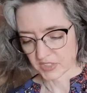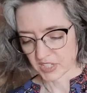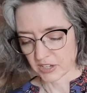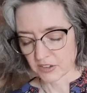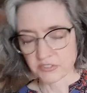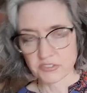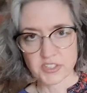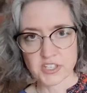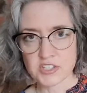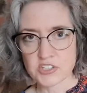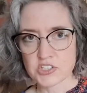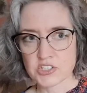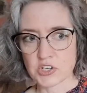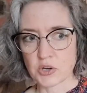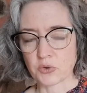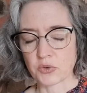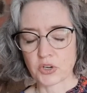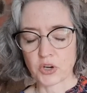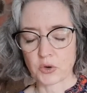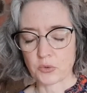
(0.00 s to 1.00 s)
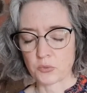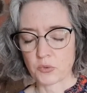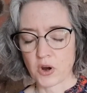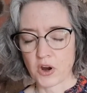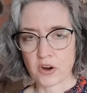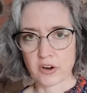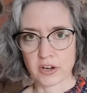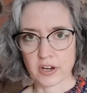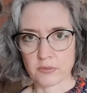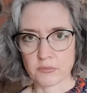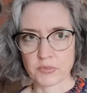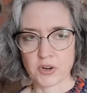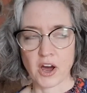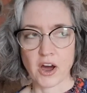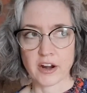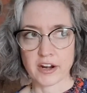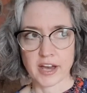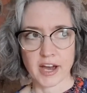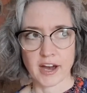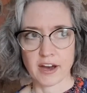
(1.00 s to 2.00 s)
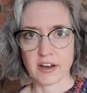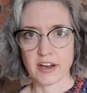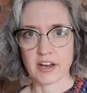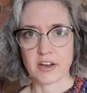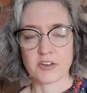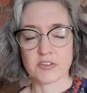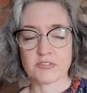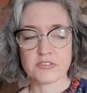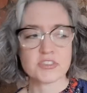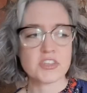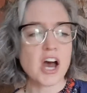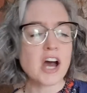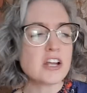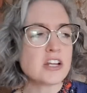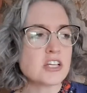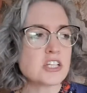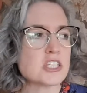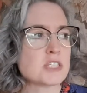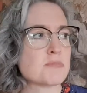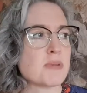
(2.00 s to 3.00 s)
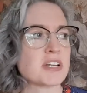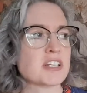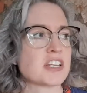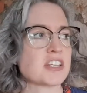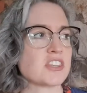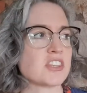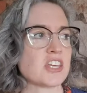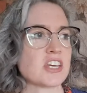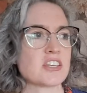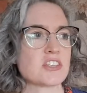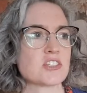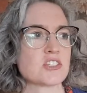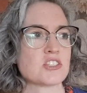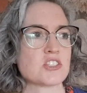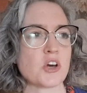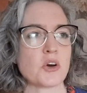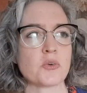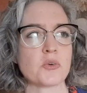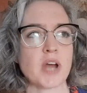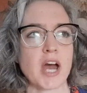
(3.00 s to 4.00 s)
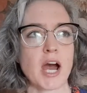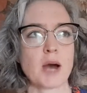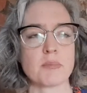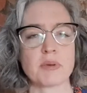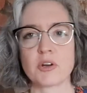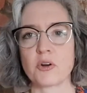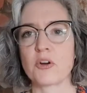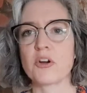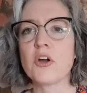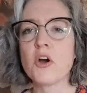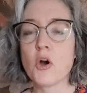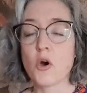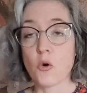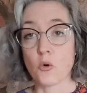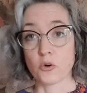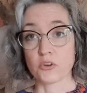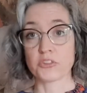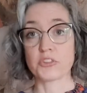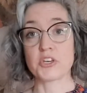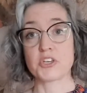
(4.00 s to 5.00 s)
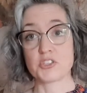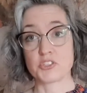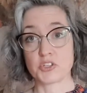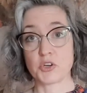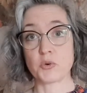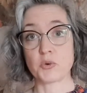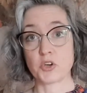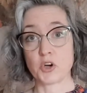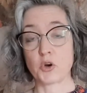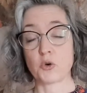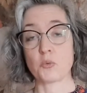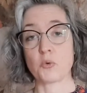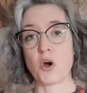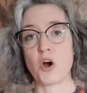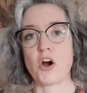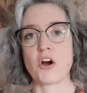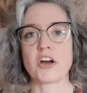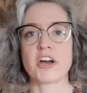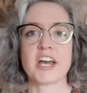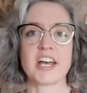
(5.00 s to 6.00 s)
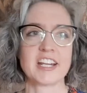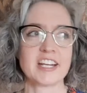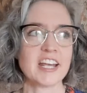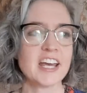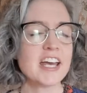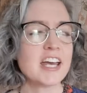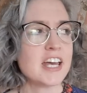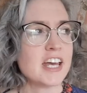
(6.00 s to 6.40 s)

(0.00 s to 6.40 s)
If things don't go wrong, I'm not if unexpected things don't happen or or things don't go wrong, and